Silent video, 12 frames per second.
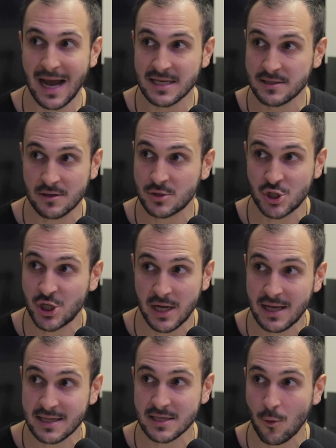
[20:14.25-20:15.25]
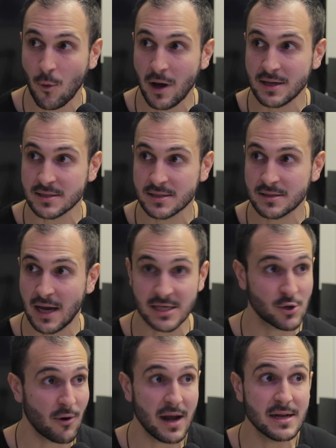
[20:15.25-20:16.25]
as shitty as it was,
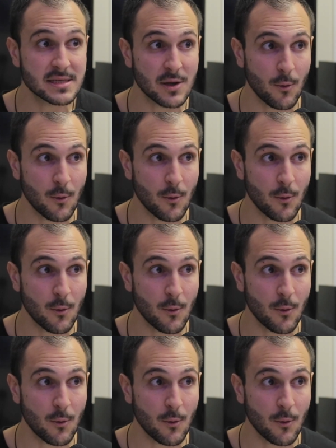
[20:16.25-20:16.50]
as great as